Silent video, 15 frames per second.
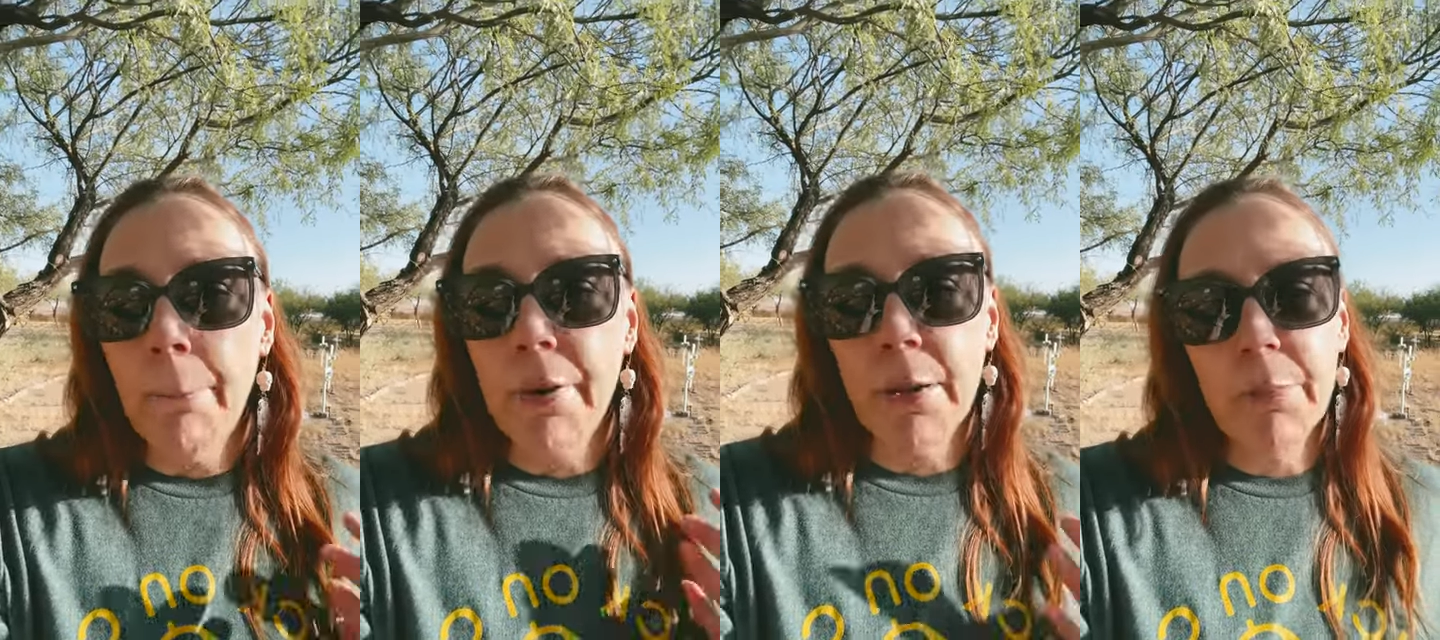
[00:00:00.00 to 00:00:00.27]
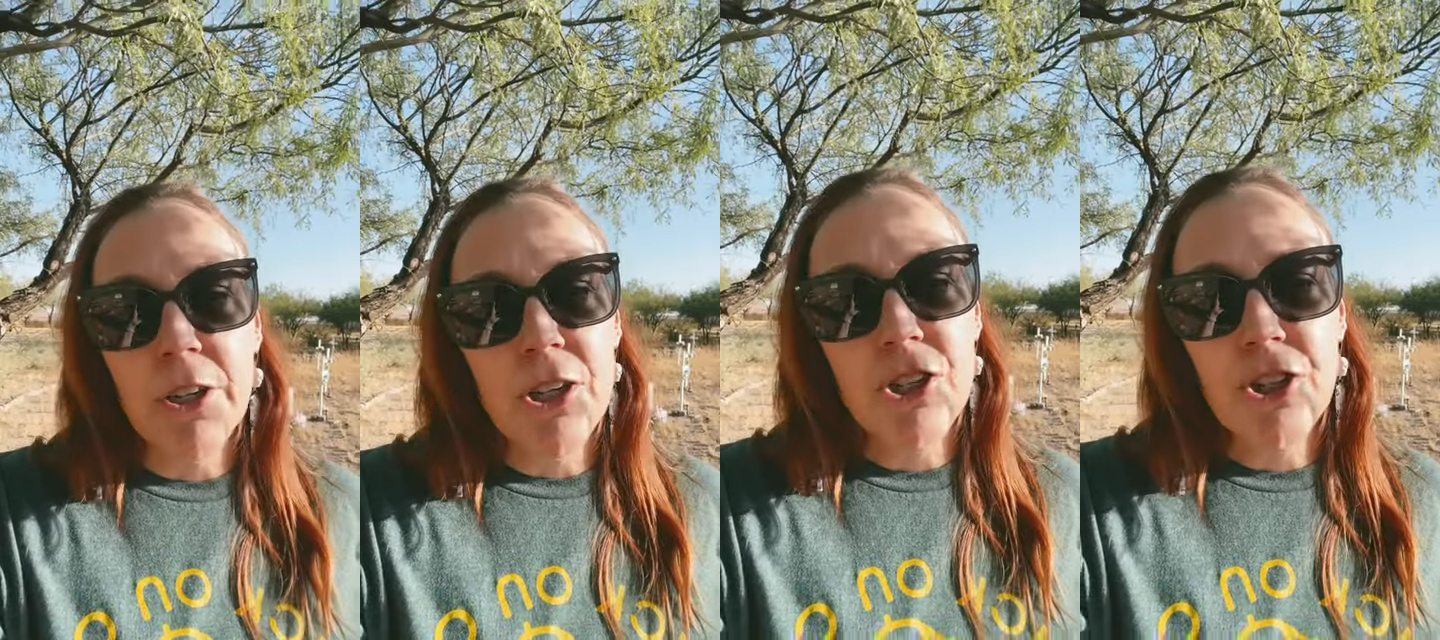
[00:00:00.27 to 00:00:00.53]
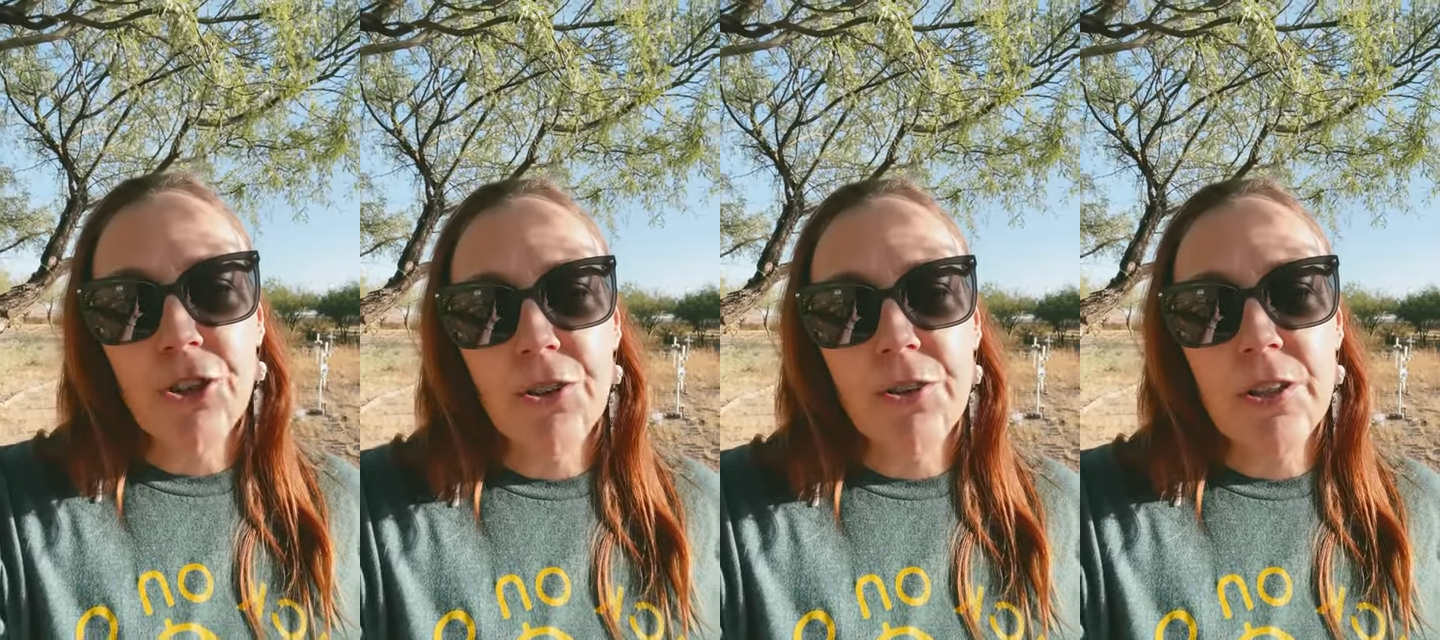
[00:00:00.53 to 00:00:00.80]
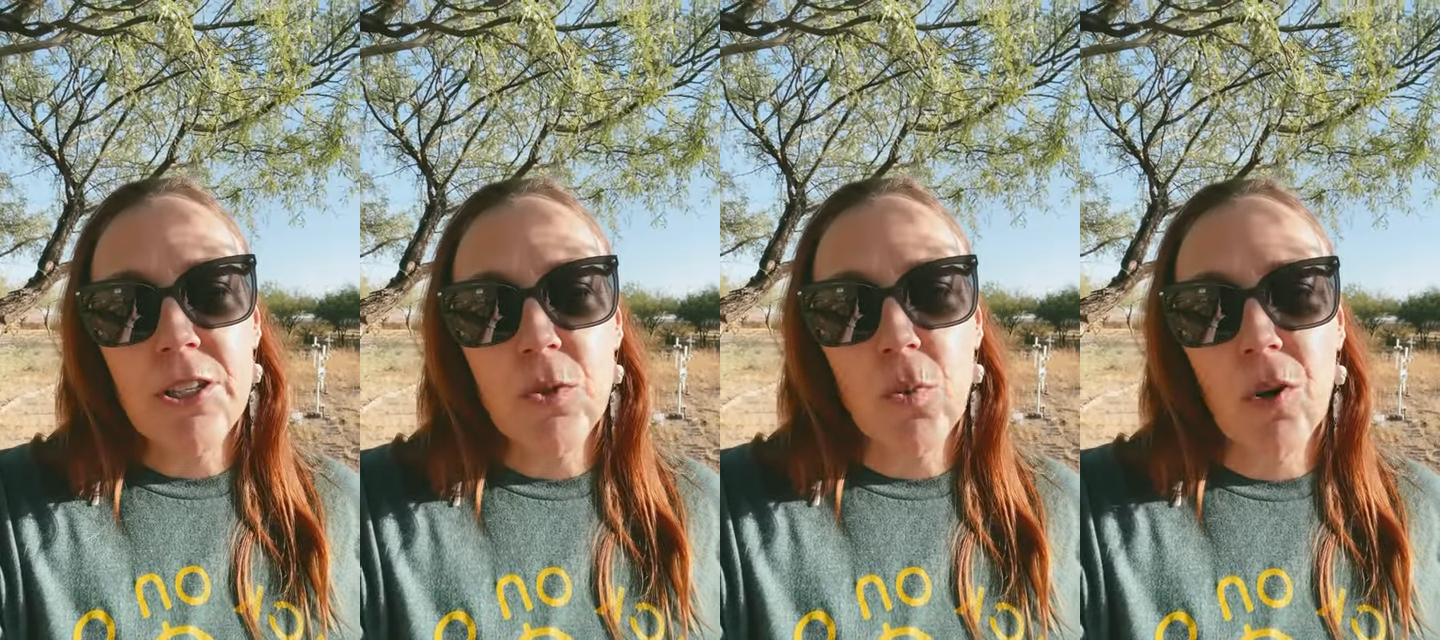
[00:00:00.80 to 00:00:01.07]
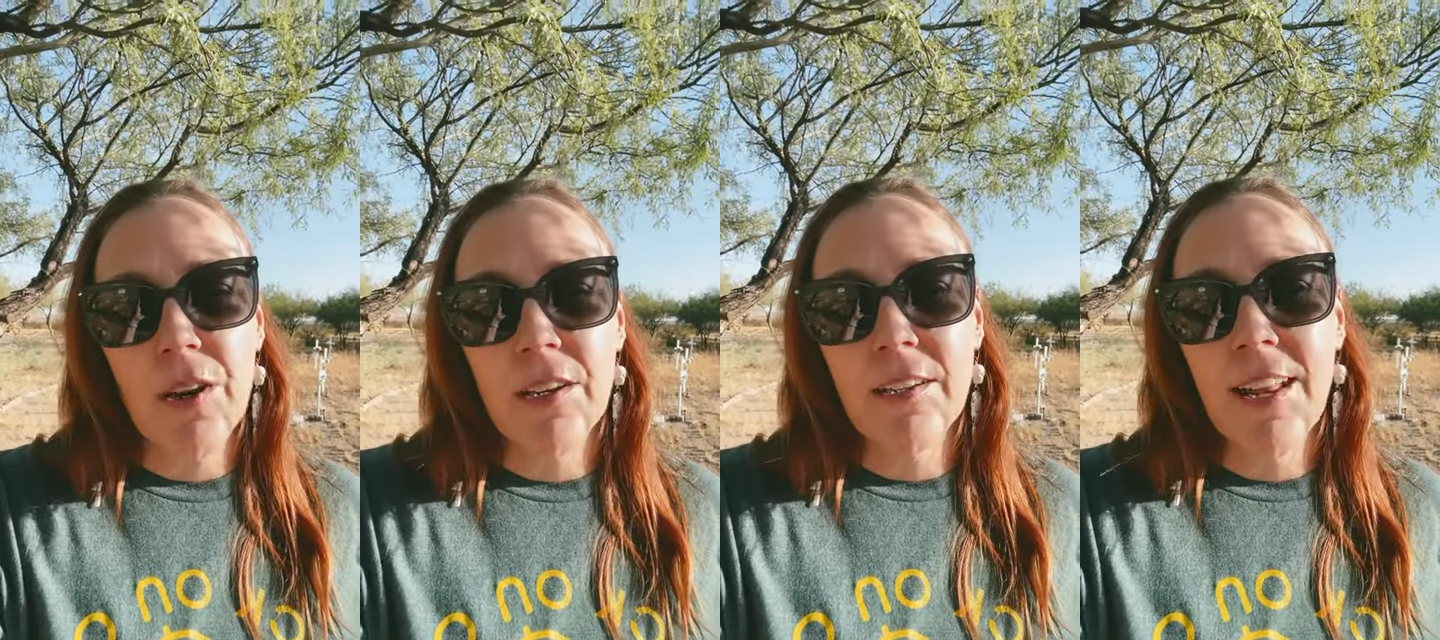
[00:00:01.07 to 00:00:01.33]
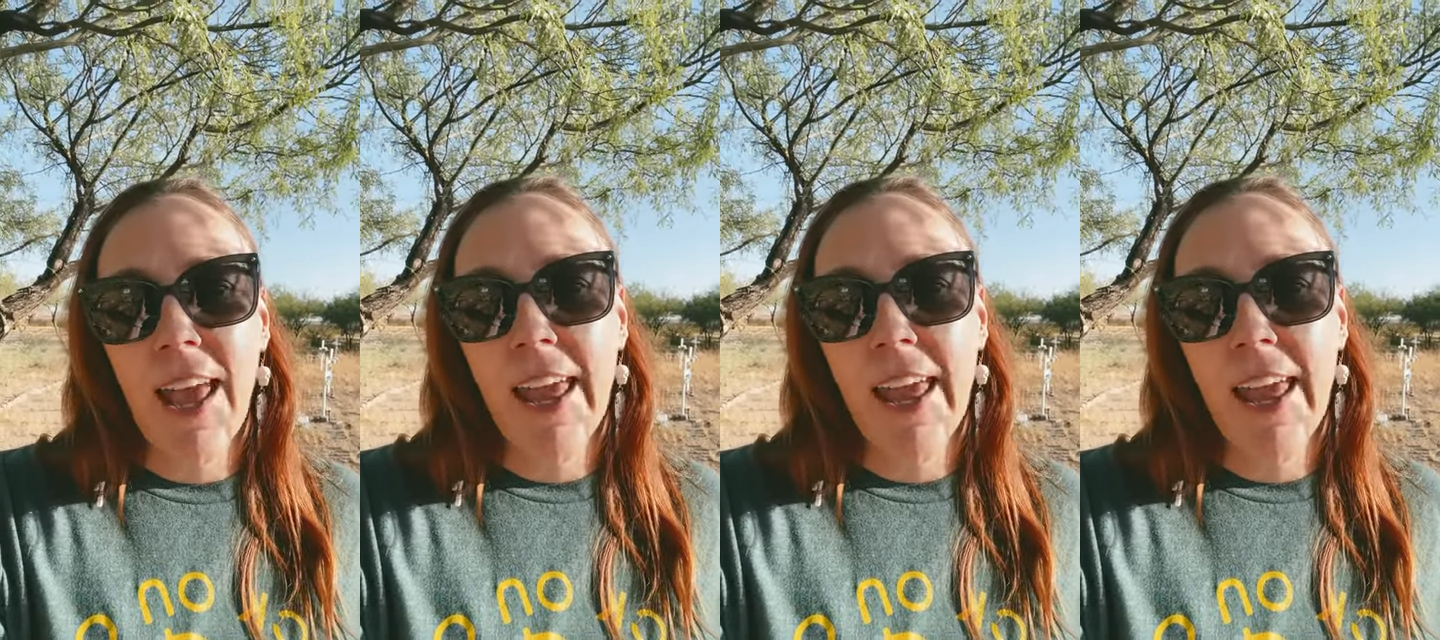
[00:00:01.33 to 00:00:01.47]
but I'm going to show you this one,